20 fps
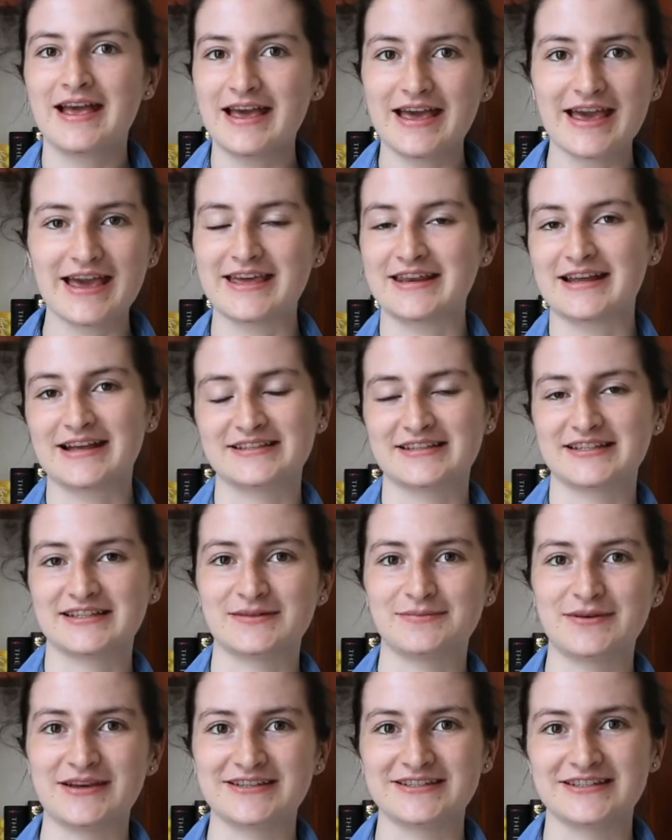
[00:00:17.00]
in
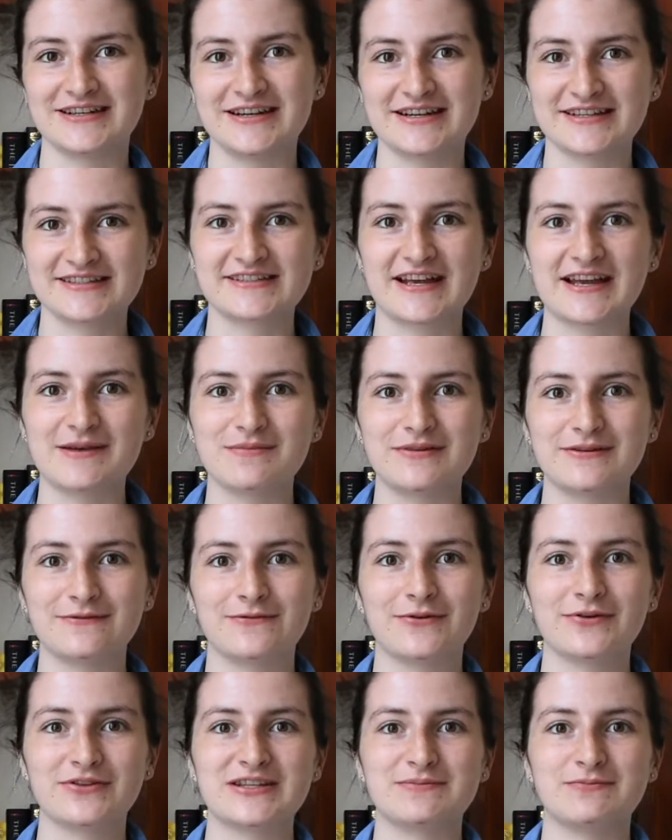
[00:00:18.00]
anticipation and excitement
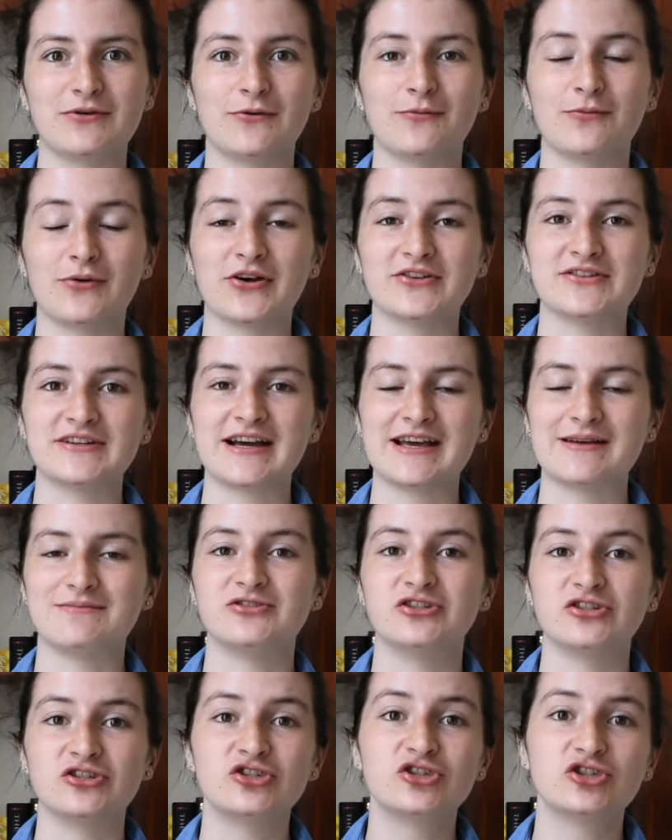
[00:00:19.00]
for this book, because I am
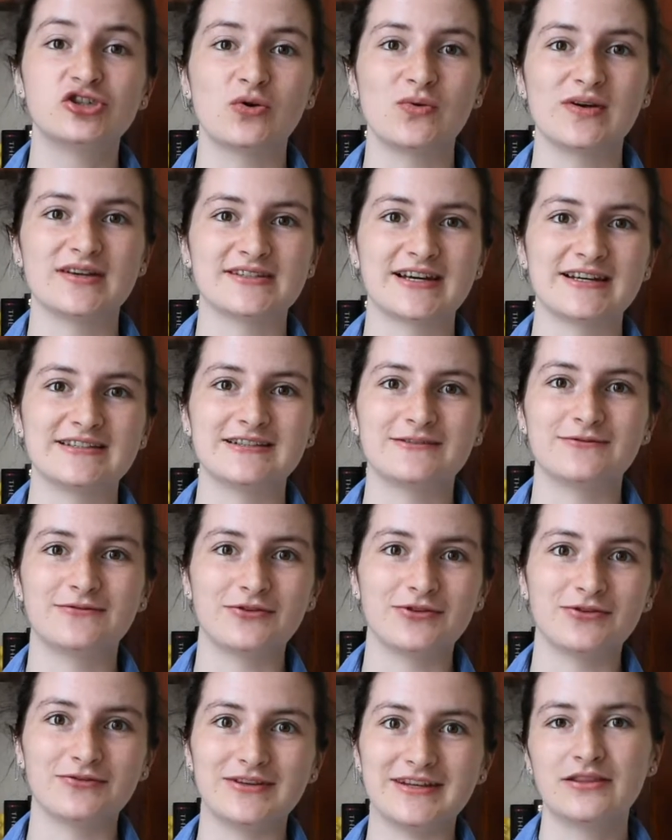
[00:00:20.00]
just so excited
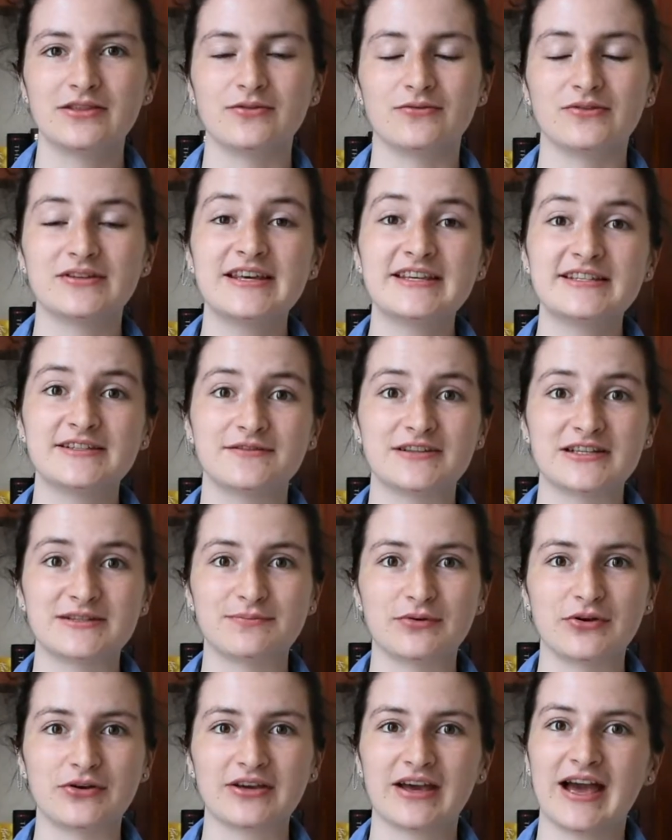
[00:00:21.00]
for the release of this
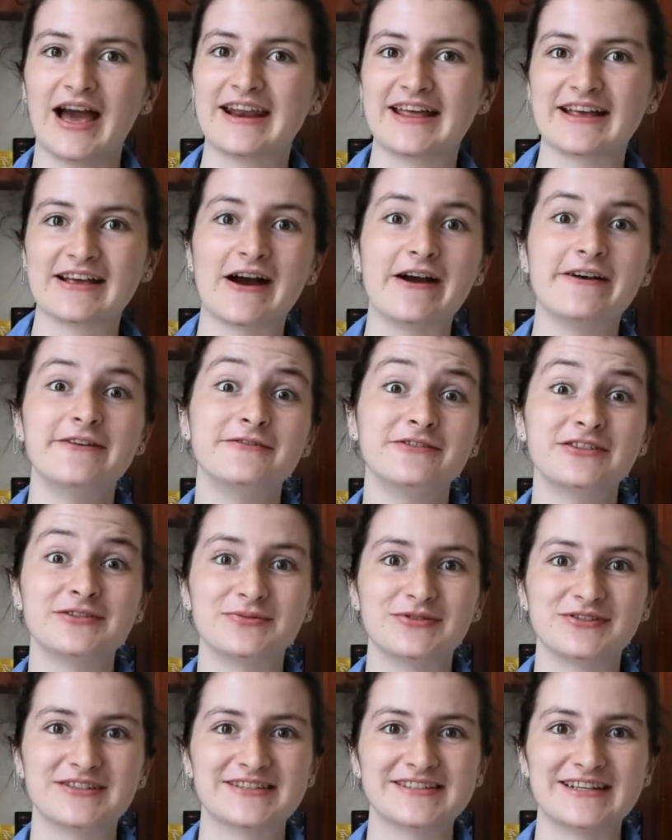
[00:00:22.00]
book, and I kind of just
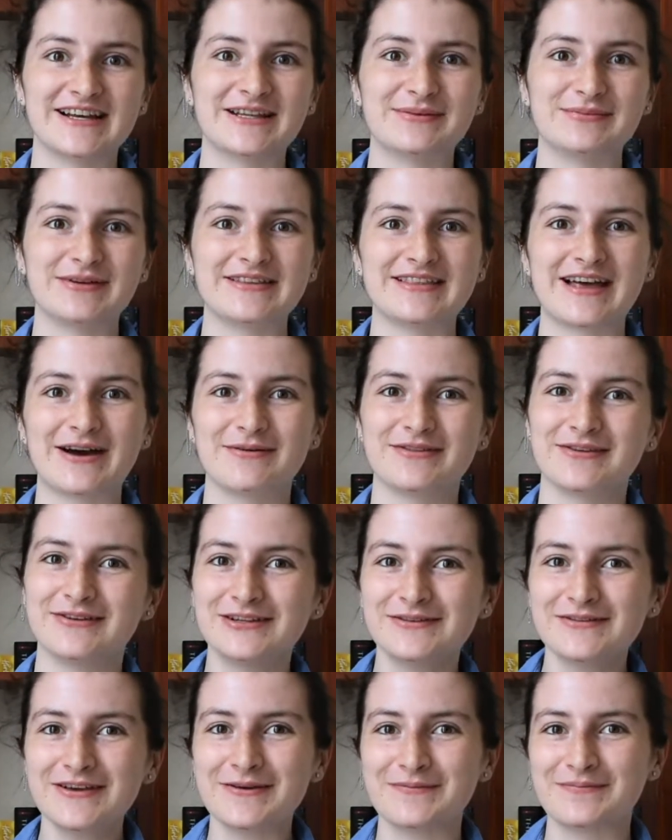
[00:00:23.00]
want to celebrate that with
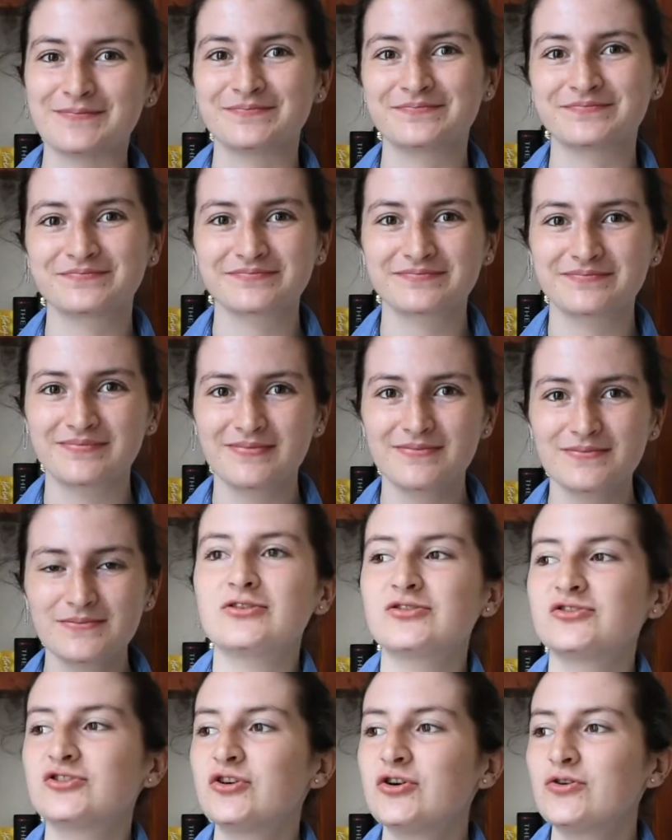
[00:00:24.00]
all of you.
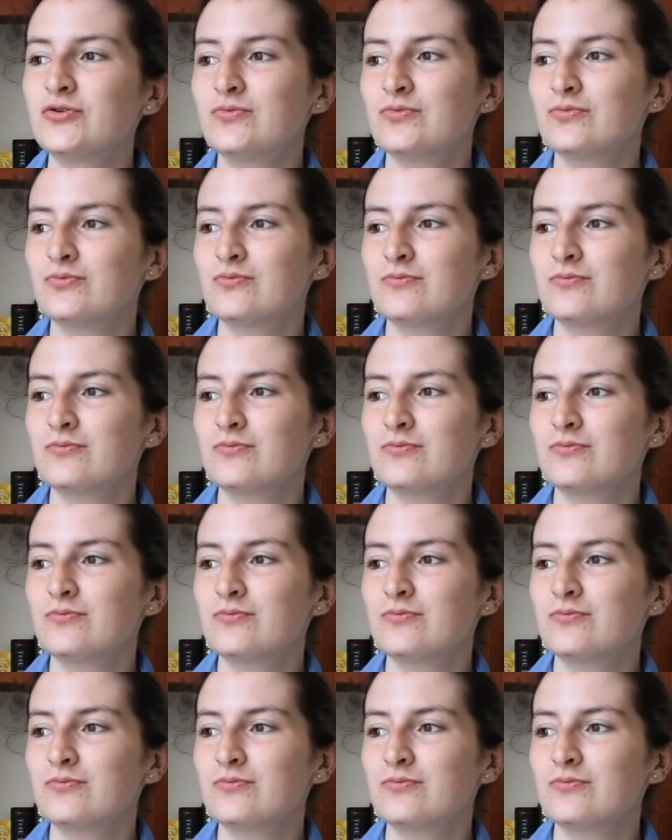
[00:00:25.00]
So,